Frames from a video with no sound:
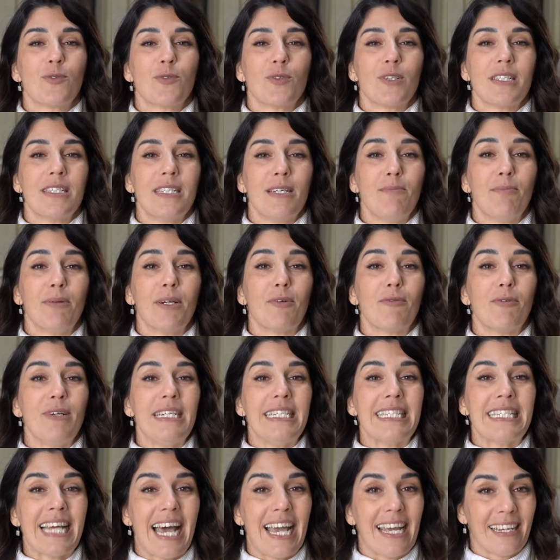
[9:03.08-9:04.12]
we're simply
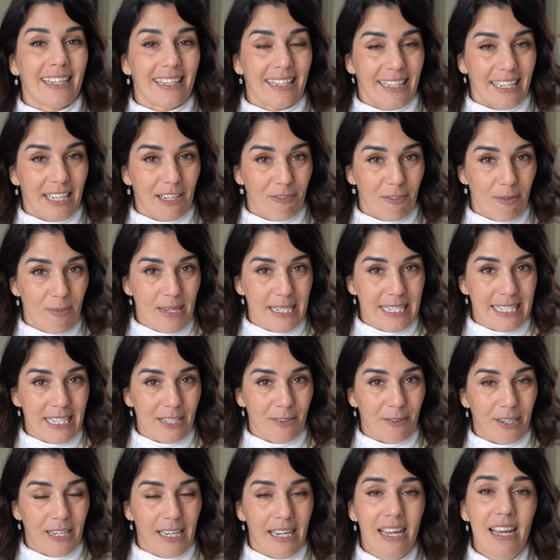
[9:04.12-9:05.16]
recycling it from
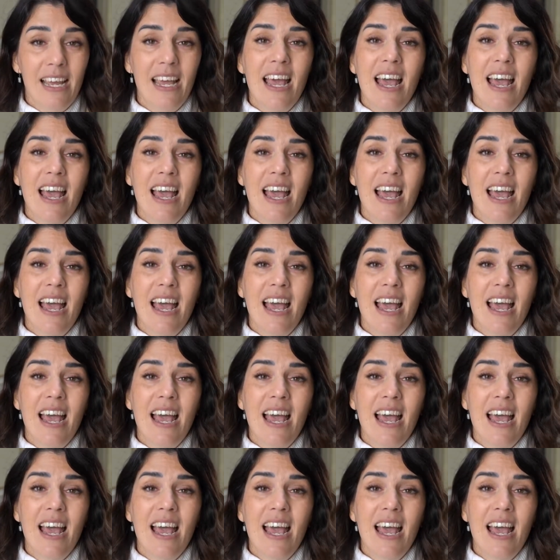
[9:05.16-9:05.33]
antiquity.